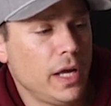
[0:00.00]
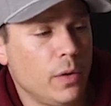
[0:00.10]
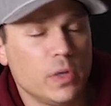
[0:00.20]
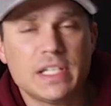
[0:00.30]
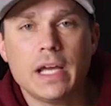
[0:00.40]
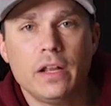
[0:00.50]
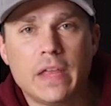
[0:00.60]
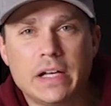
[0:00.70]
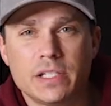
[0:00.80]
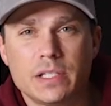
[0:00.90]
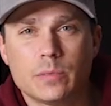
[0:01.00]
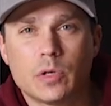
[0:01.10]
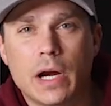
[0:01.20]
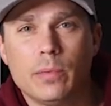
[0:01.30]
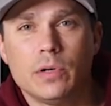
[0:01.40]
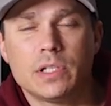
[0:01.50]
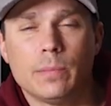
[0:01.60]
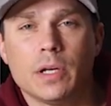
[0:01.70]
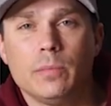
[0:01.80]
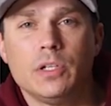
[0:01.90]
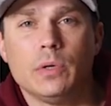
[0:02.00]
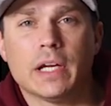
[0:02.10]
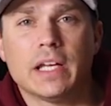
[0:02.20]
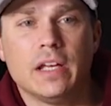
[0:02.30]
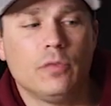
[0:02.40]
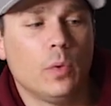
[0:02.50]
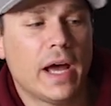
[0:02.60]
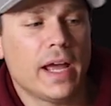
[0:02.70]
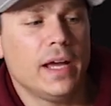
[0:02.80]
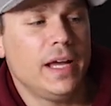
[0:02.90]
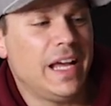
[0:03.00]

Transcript: And once I hit 1,000 subscribers, I'm gonna be doing a giveaway